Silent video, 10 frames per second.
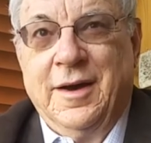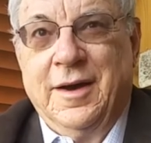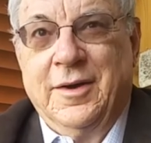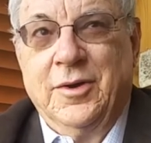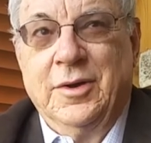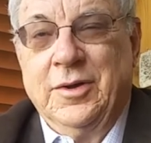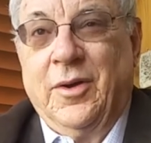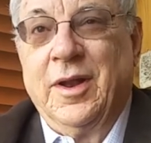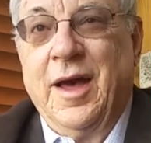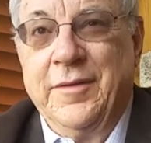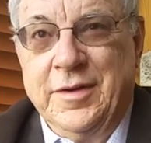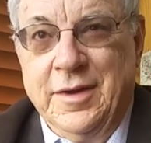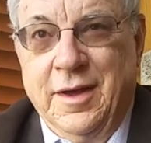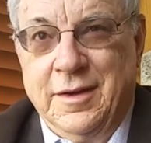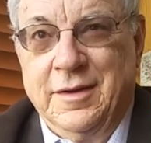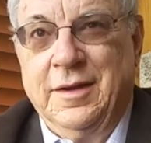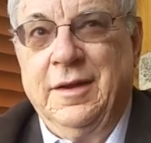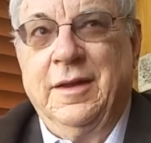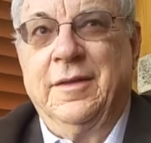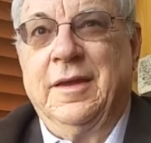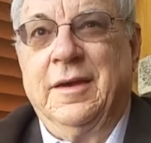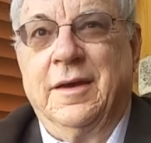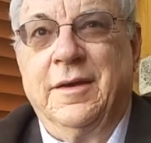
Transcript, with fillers: uh, you know alive and dead in, in the uh,